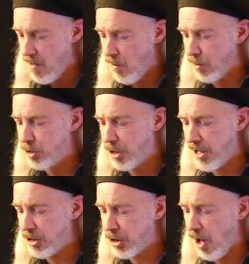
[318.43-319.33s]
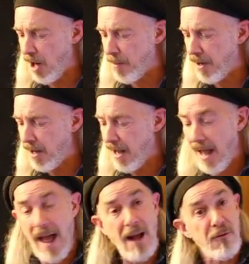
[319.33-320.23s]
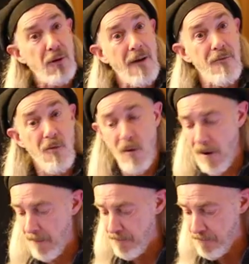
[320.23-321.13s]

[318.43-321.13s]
or G sharp at fret 4,